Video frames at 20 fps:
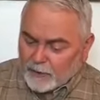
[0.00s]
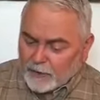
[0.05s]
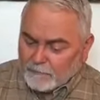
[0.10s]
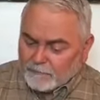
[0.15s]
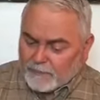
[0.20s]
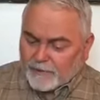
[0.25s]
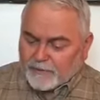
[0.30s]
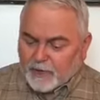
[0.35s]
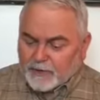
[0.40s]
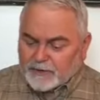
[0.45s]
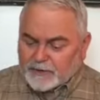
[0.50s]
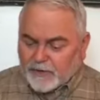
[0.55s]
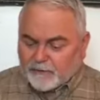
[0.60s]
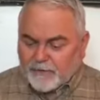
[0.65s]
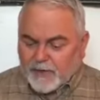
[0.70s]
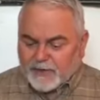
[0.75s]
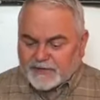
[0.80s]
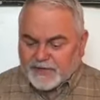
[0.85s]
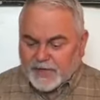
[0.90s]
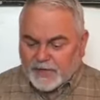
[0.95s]
But those of
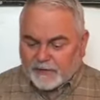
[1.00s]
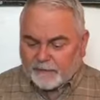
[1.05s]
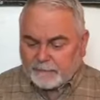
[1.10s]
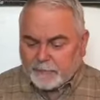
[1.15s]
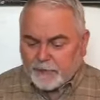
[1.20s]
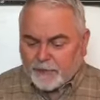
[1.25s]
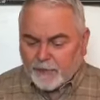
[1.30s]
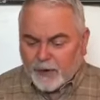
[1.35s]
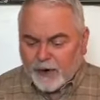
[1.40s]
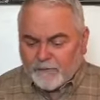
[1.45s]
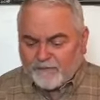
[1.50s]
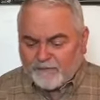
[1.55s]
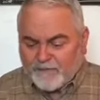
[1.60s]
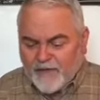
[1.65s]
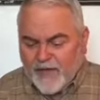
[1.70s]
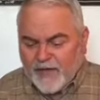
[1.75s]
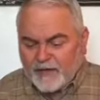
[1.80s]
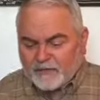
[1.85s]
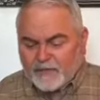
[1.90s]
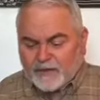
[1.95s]
us that have put our
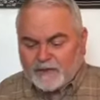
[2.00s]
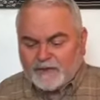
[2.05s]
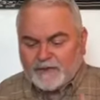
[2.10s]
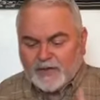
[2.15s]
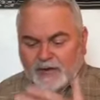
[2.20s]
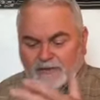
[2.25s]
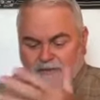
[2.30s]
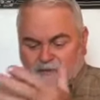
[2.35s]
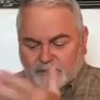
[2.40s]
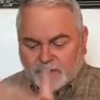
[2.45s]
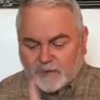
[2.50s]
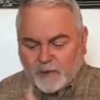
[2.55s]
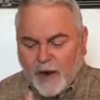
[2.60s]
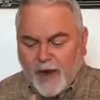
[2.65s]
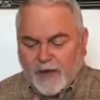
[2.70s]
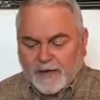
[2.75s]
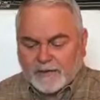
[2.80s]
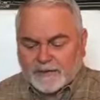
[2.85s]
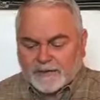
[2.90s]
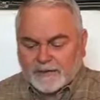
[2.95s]
faith in Jesus
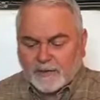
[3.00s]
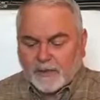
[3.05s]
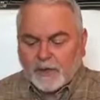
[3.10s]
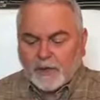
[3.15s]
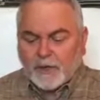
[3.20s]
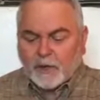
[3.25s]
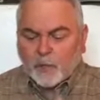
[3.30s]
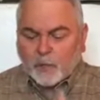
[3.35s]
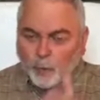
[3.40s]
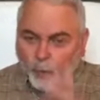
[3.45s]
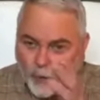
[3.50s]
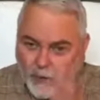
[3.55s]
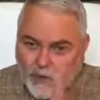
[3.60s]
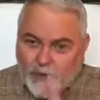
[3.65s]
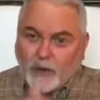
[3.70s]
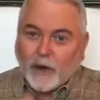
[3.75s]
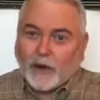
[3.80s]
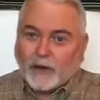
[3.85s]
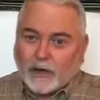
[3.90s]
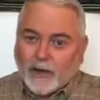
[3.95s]
Christ, we
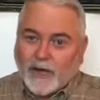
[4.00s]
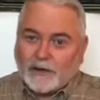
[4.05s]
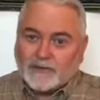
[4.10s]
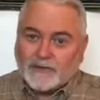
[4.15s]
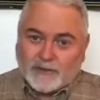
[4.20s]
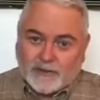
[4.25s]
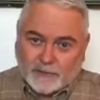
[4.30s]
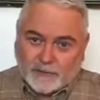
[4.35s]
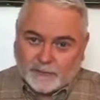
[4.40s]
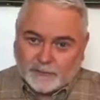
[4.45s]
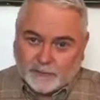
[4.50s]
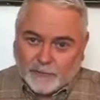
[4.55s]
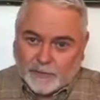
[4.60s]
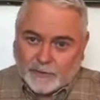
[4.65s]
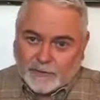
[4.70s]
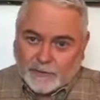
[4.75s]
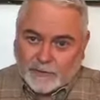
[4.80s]
are God's children.